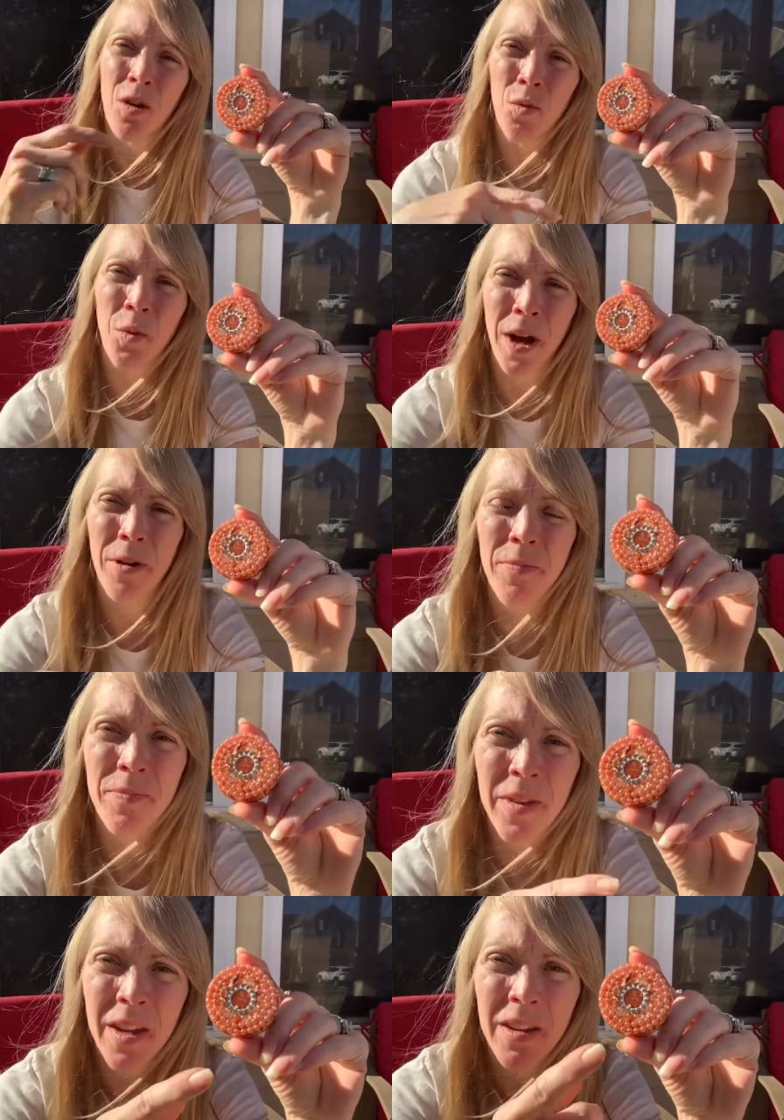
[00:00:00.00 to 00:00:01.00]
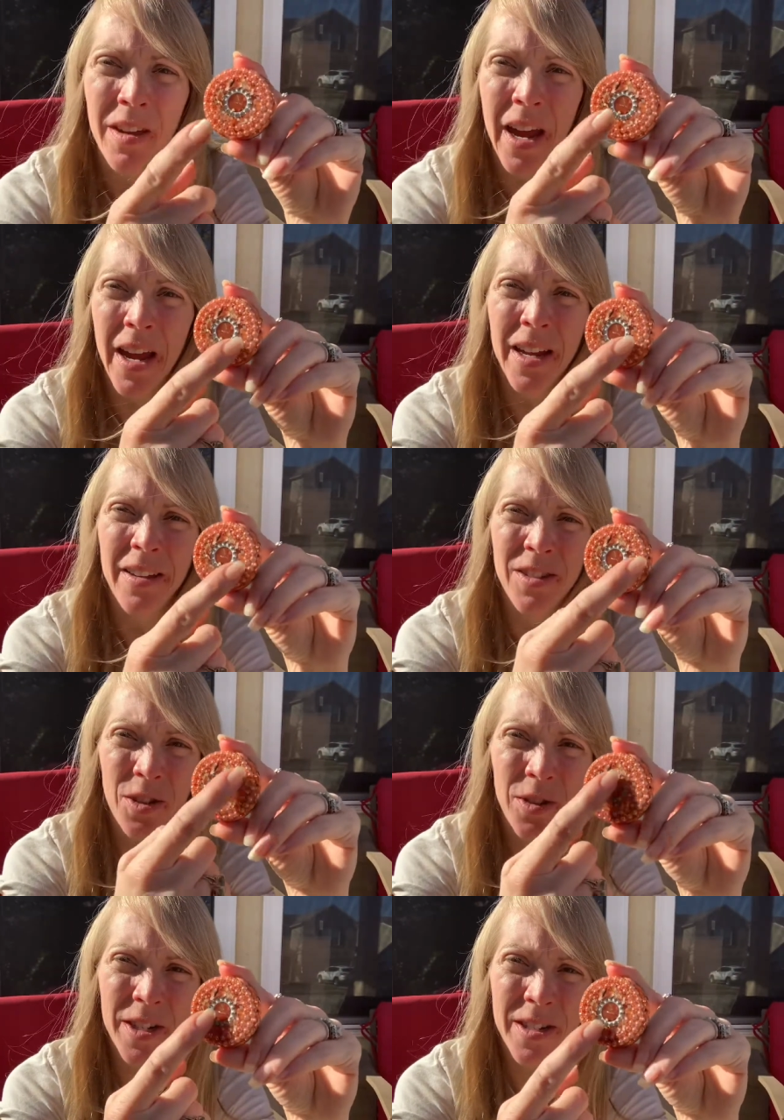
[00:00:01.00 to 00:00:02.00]
Well, as
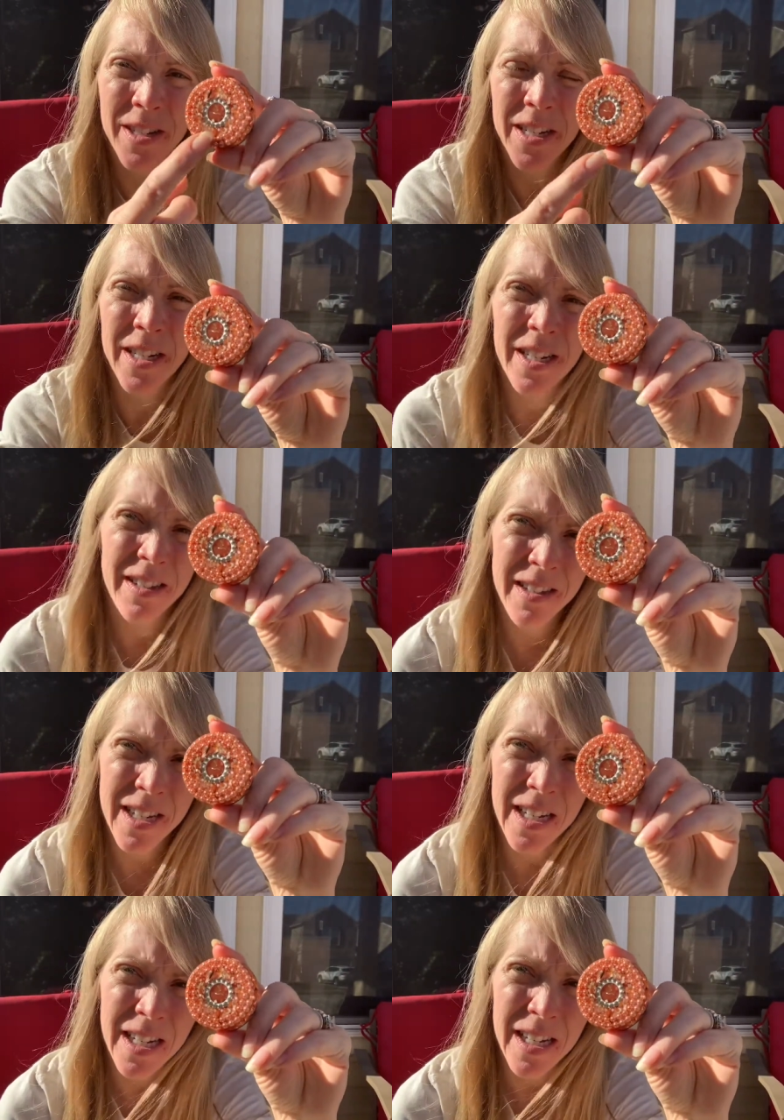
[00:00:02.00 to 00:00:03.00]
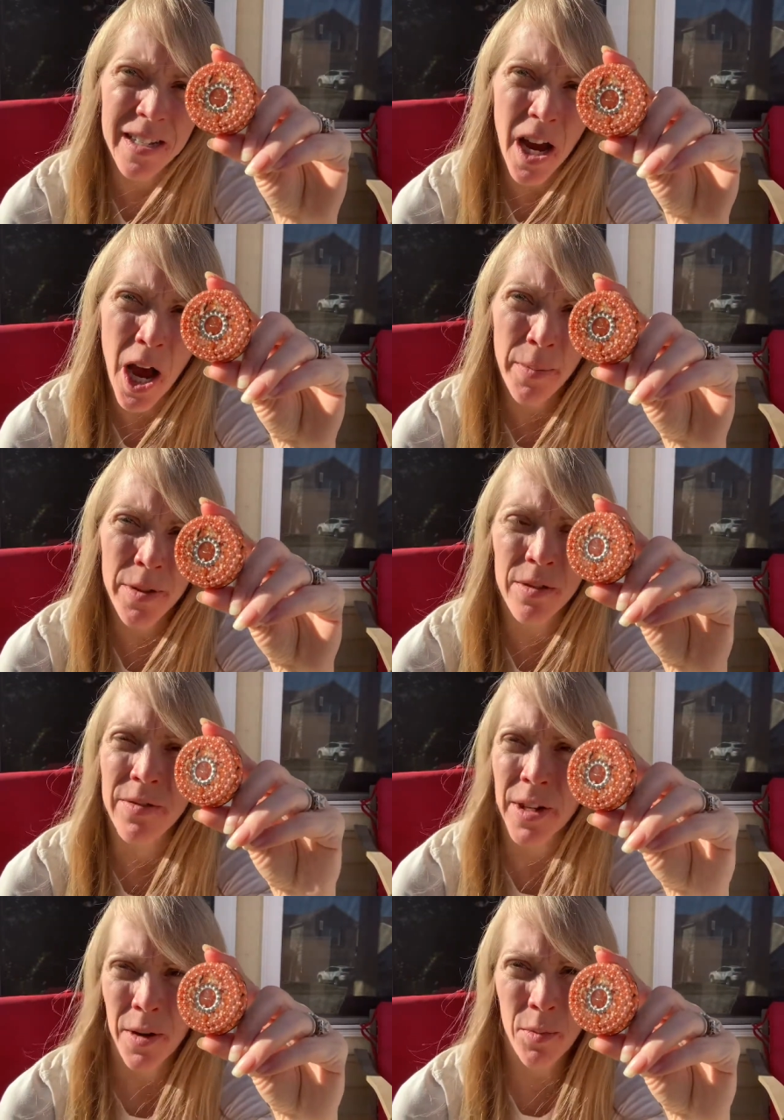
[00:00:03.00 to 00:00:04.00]
you can see, the tops are
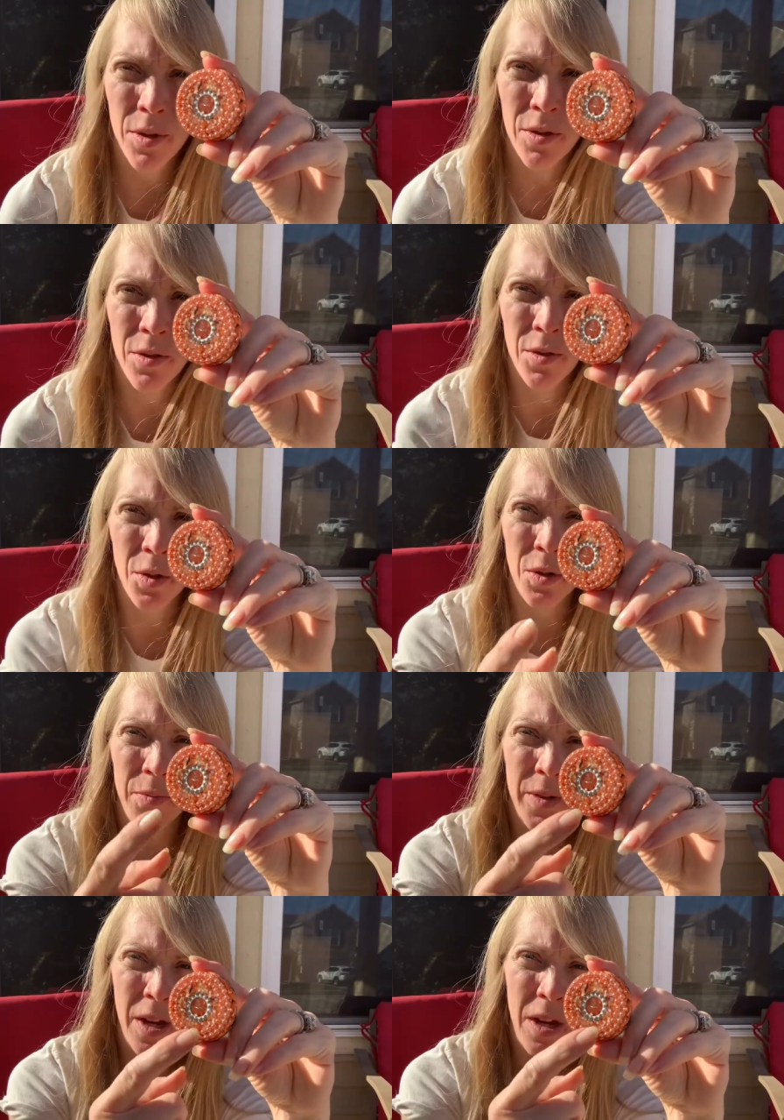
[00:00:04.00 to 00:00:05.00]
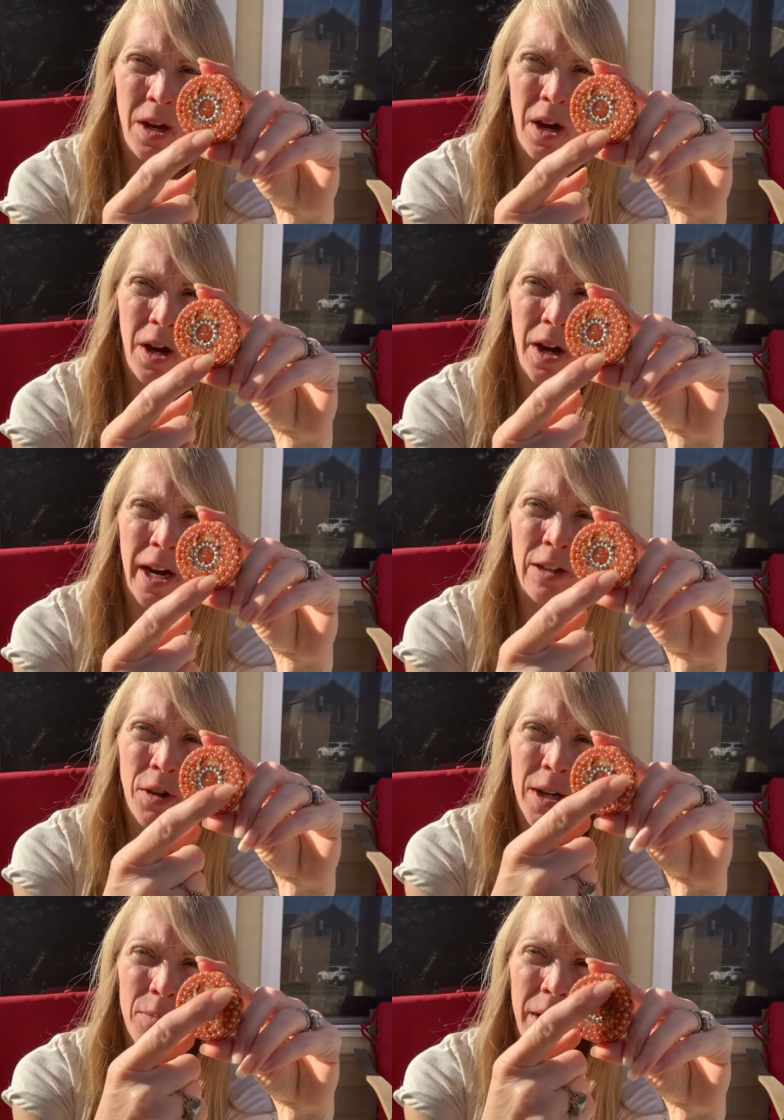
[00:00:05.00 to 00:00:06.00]
very beautiful. I
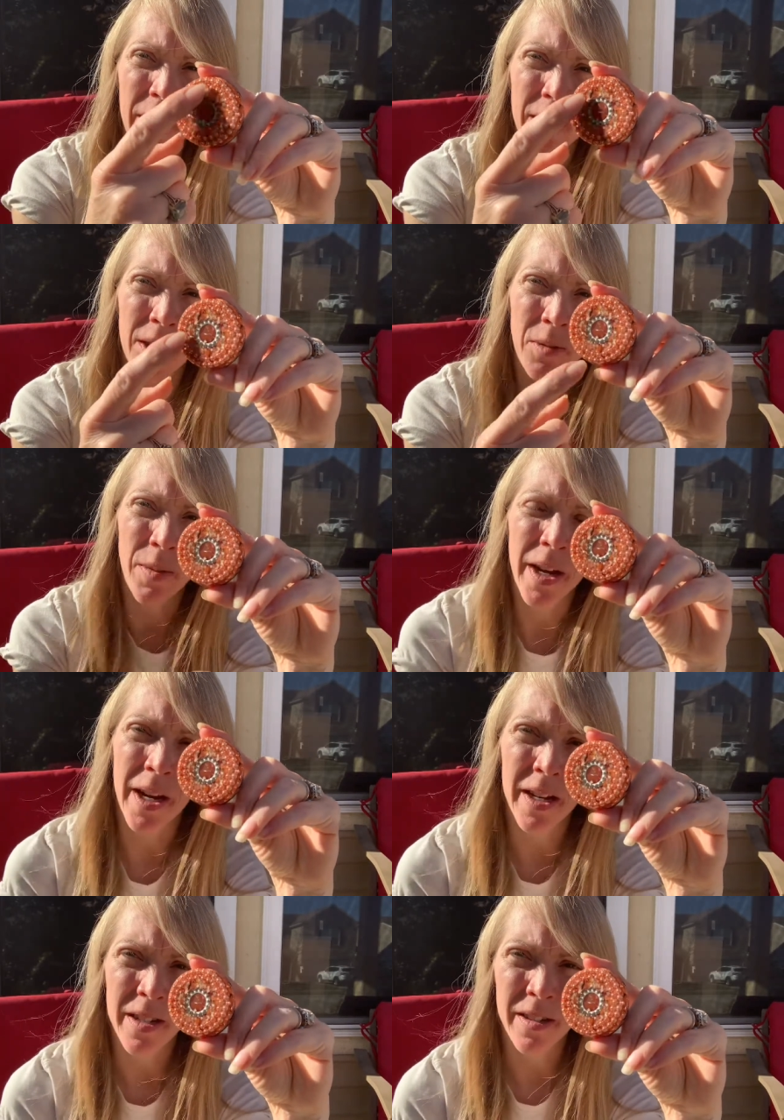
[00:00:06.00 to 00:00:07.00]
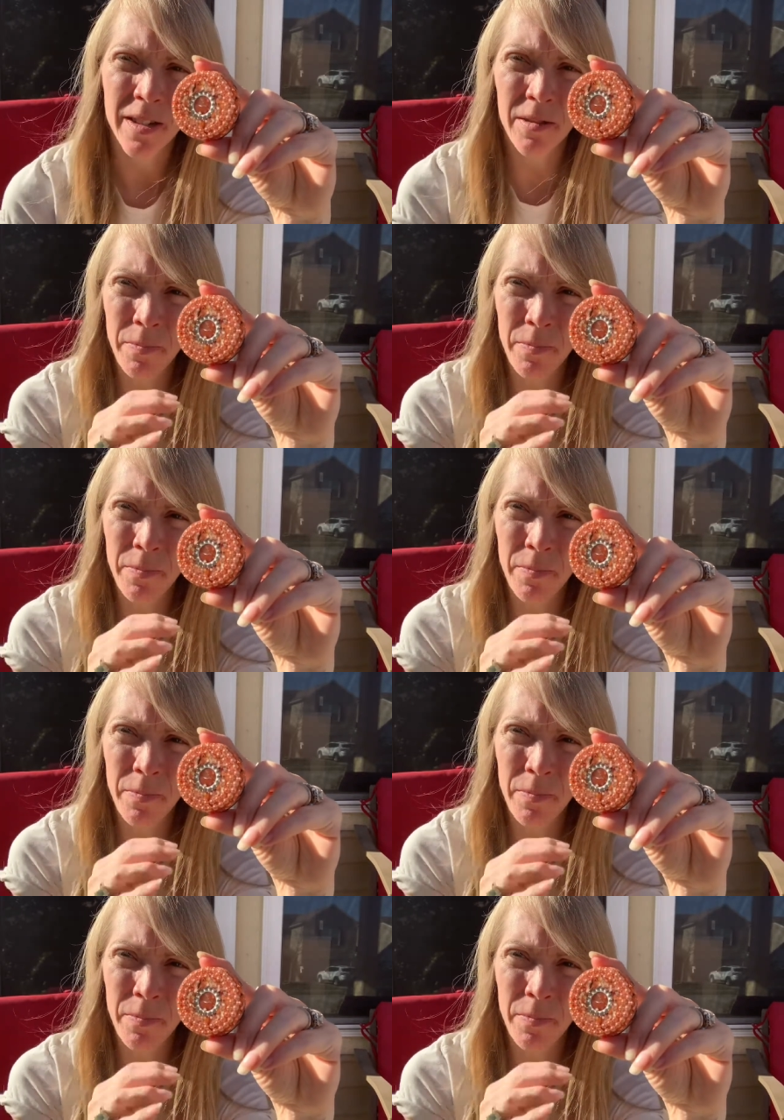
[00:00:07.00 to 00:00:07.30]
try to make them as